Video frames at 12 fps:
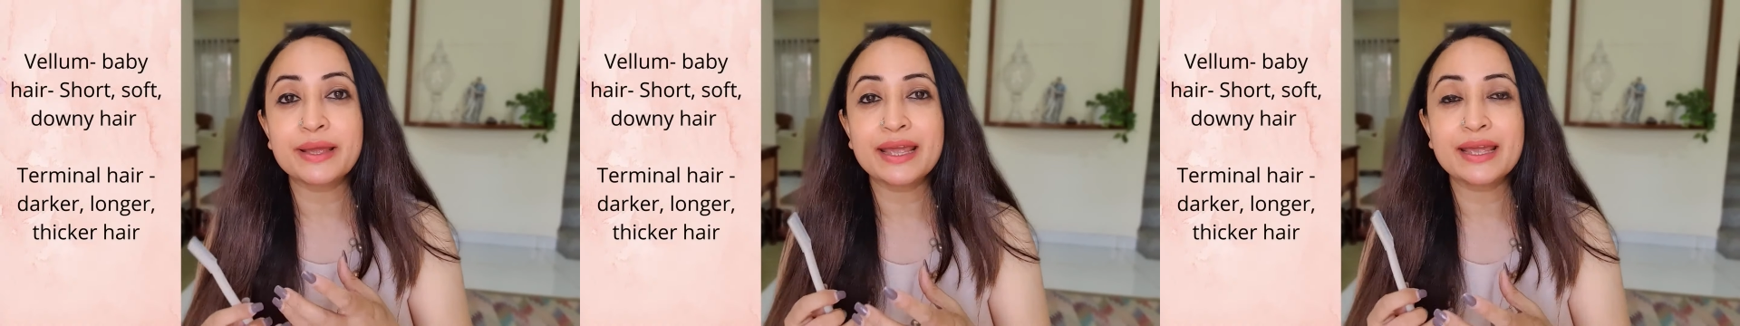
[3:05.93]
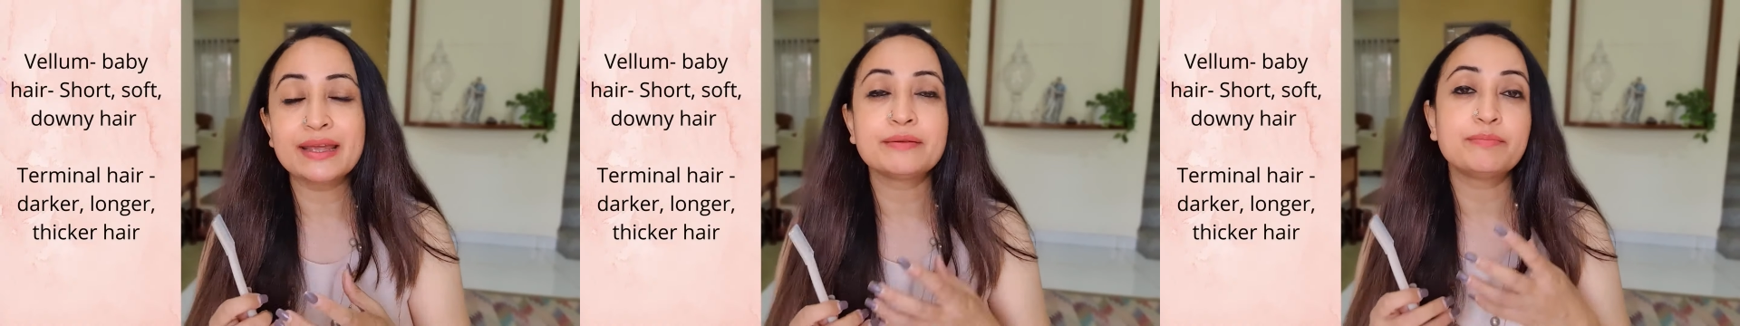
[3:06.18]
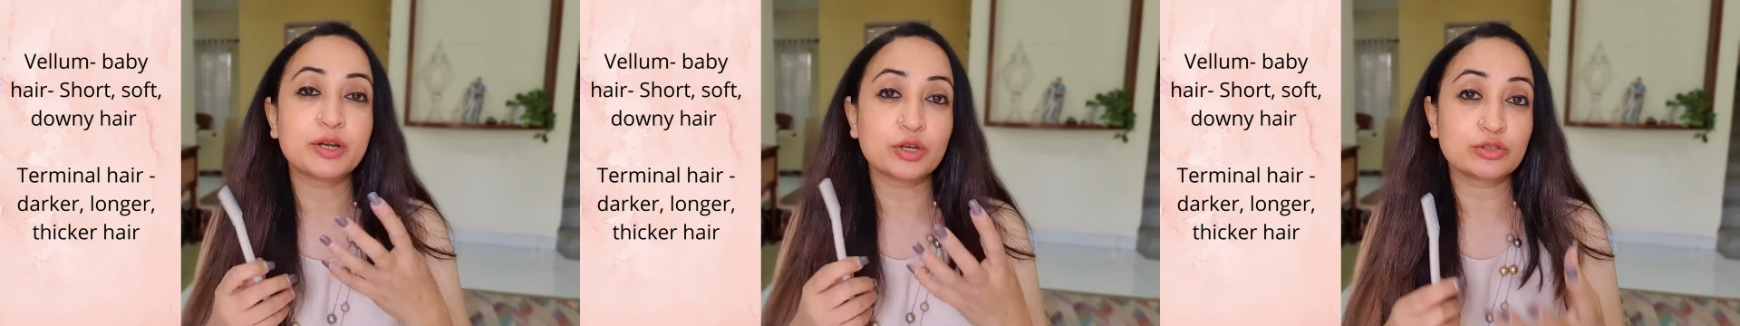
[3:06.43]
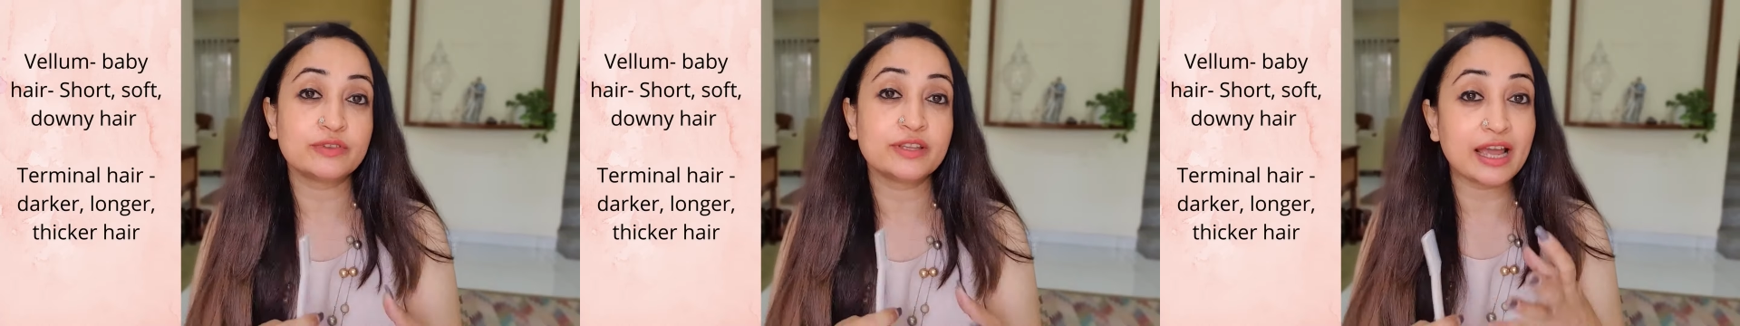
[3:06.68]
hair,
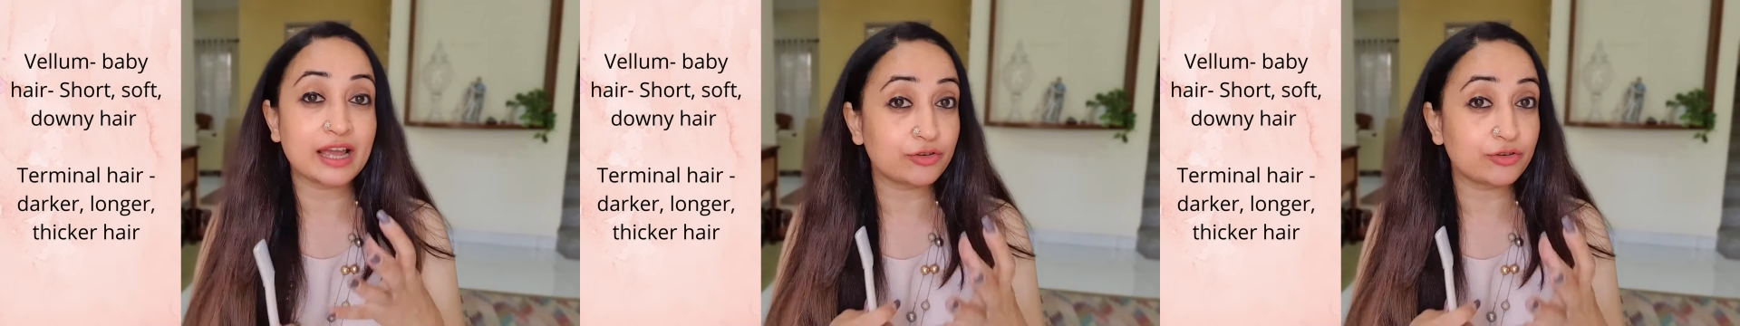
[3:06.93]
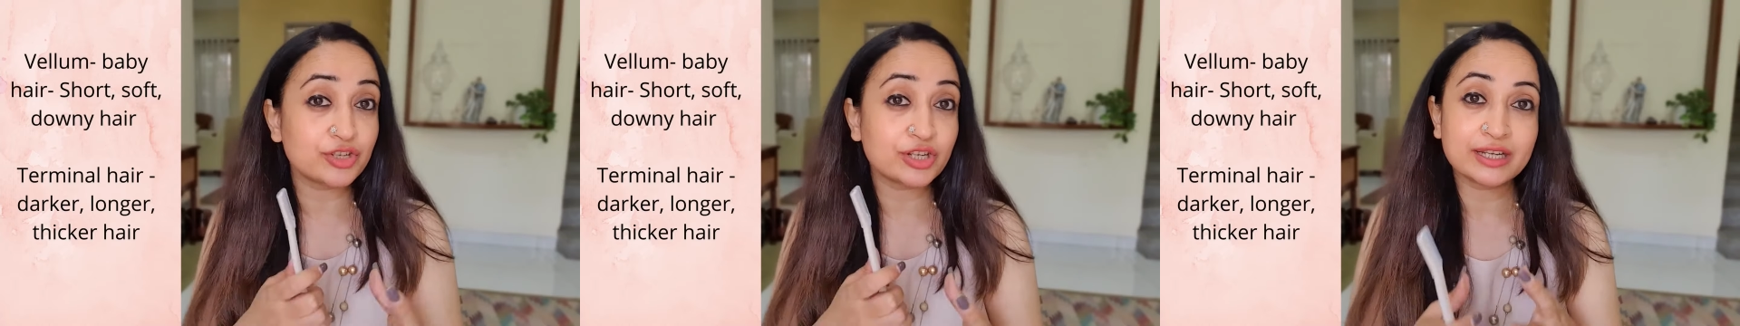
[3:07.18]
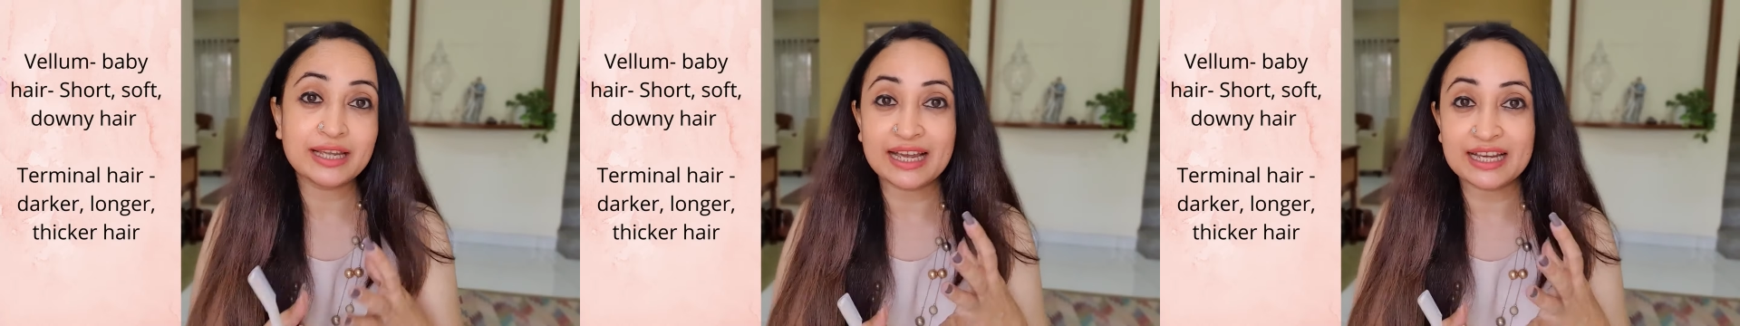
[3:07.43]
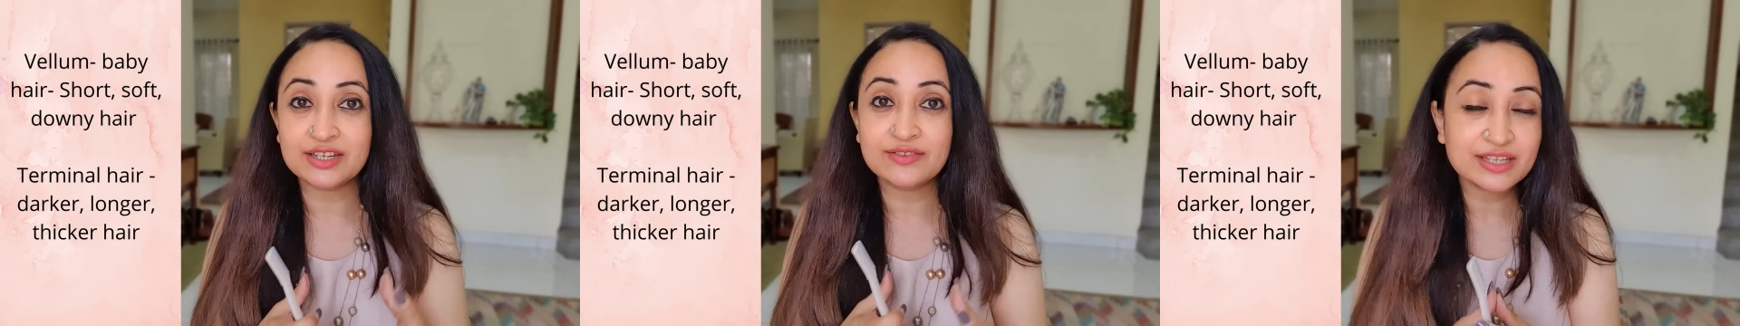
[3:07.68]
because of the androgenic
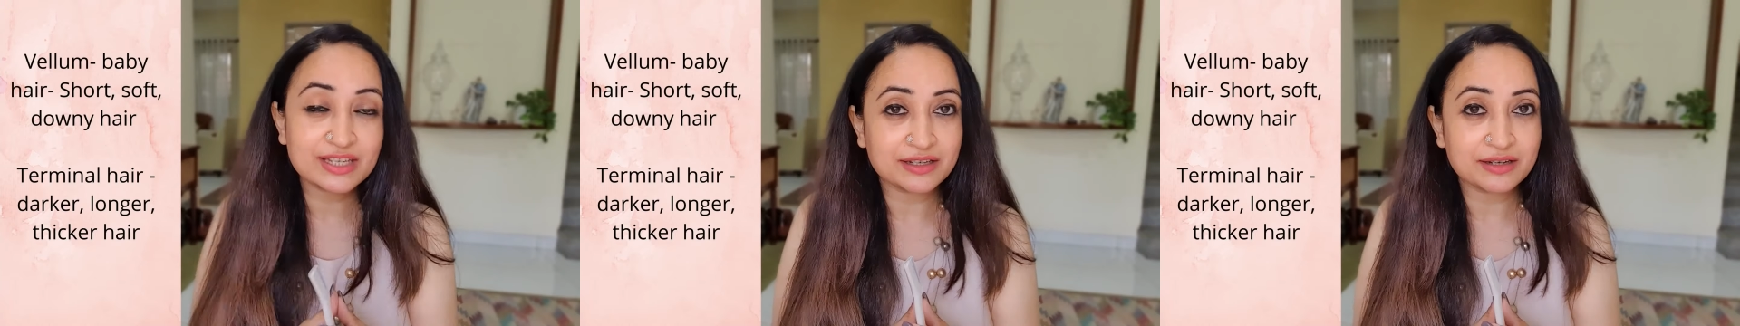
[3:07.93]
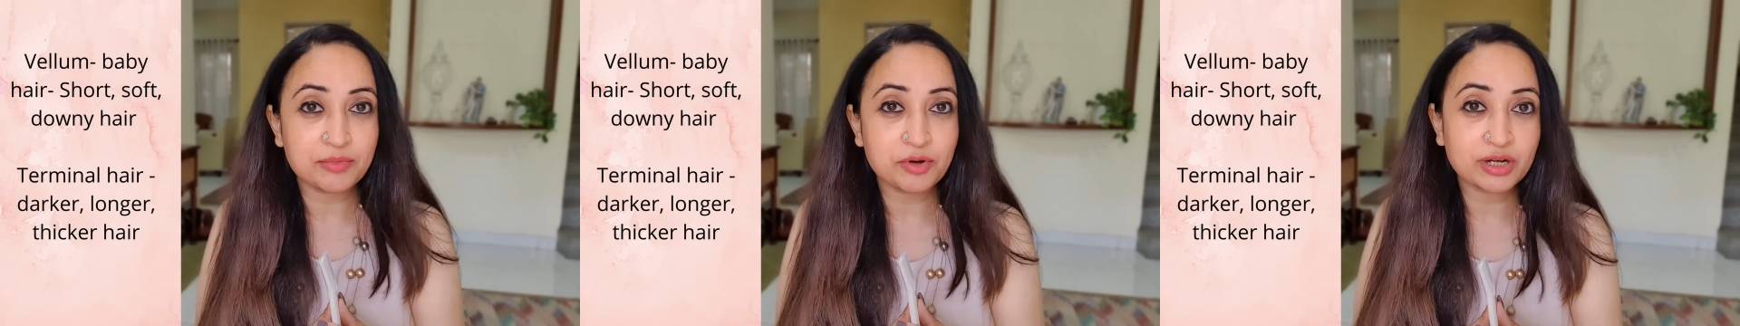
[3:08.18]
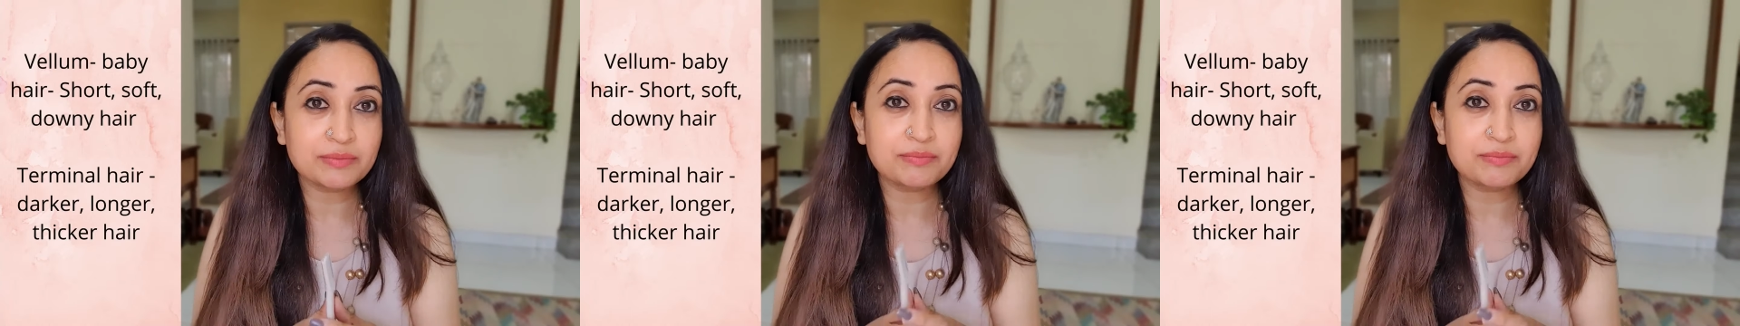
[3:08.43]
activity in our body,